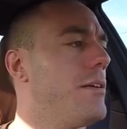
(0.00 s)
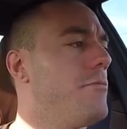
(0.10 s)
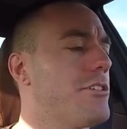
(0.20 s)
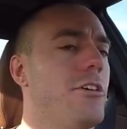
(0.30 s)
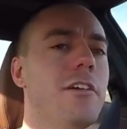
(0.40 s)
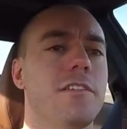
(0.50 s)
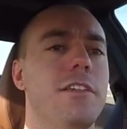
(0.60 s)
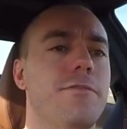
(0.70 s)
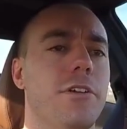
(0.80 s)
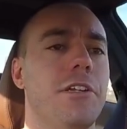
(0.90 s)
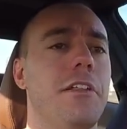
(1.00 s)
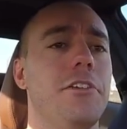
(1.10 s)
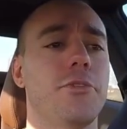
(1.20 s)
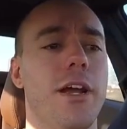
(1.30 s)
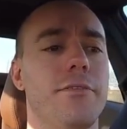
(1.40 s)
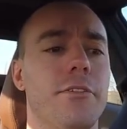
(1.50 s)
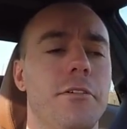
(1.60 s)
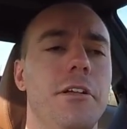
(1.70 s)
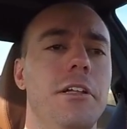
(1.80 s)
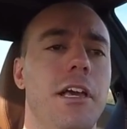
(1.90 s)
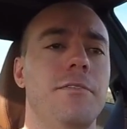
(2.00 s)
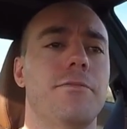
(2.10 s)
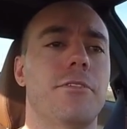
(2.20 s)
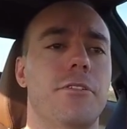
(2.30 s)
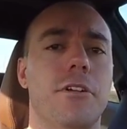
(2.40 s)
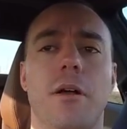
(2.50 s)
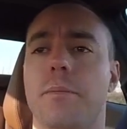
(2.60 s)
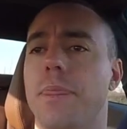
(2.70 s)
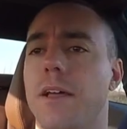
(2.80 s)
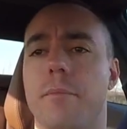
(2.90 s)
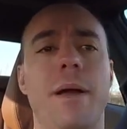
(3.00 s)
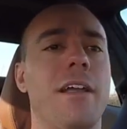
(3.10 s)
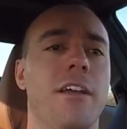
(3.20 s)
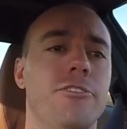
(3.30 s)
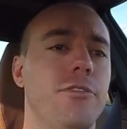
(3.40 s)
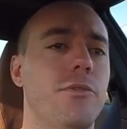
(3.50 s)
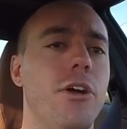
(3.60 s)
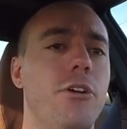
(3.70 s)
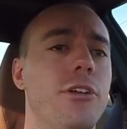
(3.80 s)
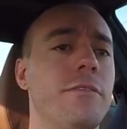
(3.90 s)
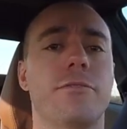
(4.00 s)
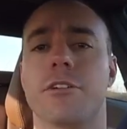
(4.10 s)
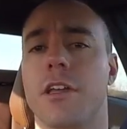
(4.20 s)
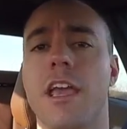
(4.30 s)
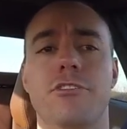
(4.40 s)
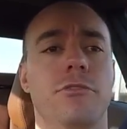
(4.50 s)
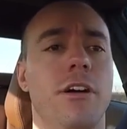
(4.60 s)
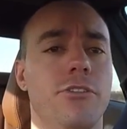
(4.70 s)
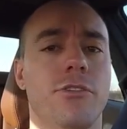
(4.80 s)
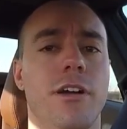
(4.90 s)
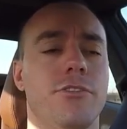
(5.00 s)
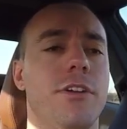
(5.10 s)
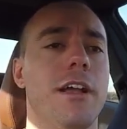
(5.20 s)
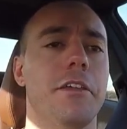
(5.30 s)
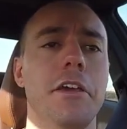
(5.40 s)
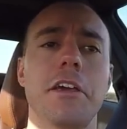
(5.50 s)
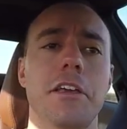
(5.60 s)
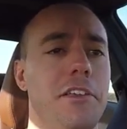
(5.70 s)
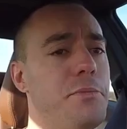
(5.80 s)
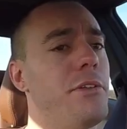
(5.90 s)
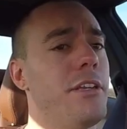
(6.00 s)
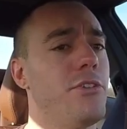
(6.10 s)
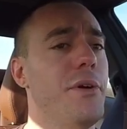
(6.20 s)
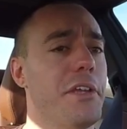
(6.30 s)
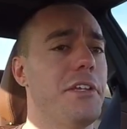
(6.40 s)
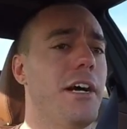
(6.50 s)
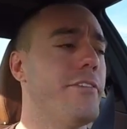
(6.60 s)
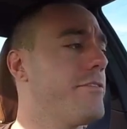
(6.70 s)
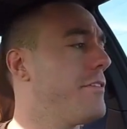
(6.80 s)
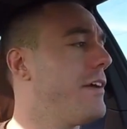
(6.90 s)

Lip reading: which honestly, for a daily driver and for a backcountry road and for an occasional autocross track, is plenty quick enough.